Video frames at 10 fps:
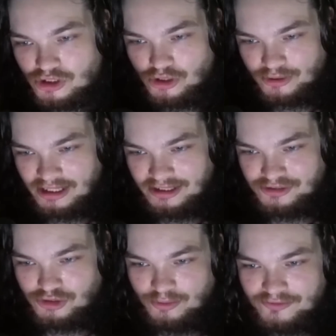Okay,
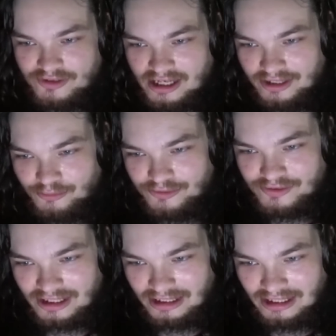so we've got we've
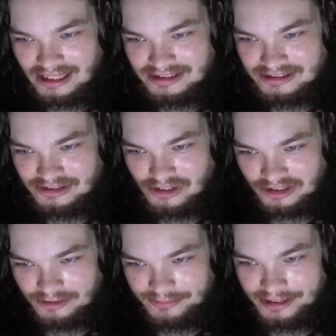got a lot to
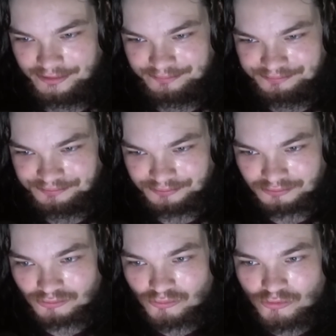talk about.
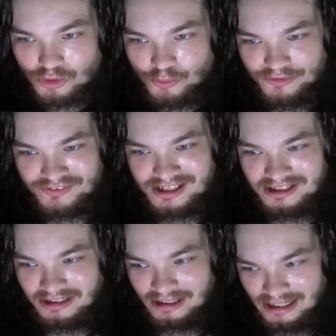We've got a
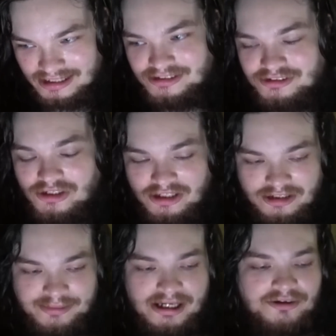lot to talk
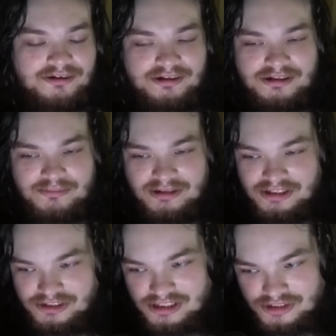about
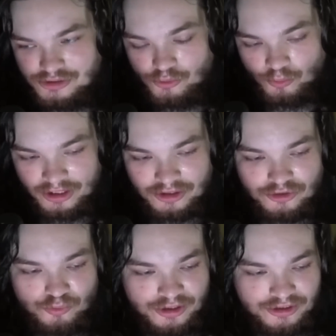because it is a
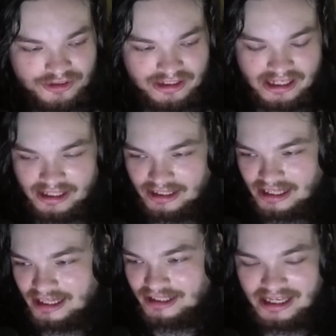weird, weird day.
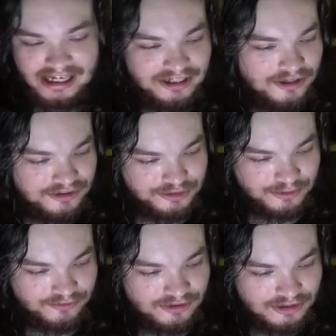And I and I noticed
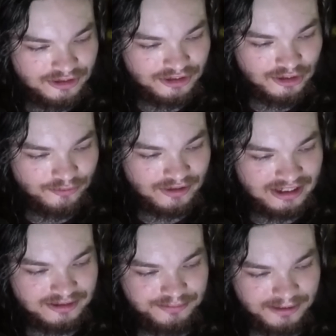we've you know we've
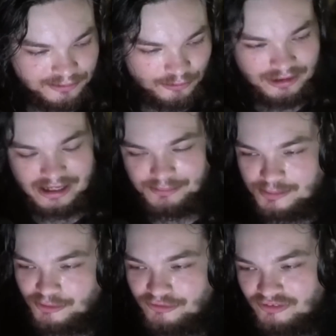got some people we got
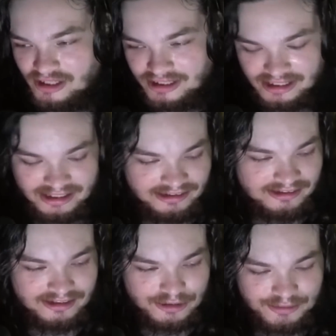people flooding in
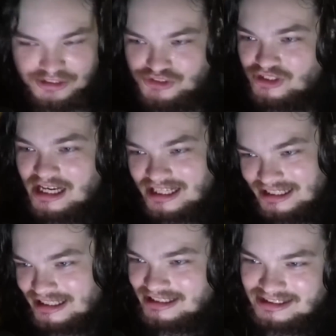because you're not
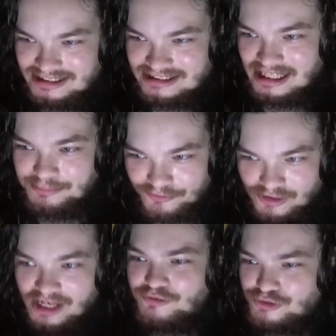gonna get this type of
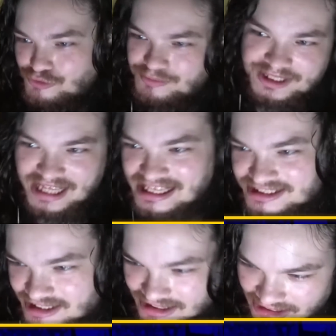coverage from
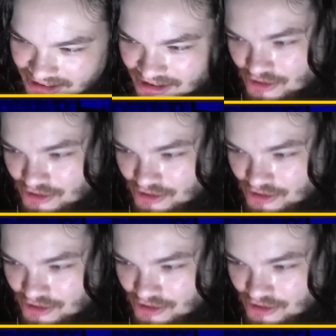Destiny.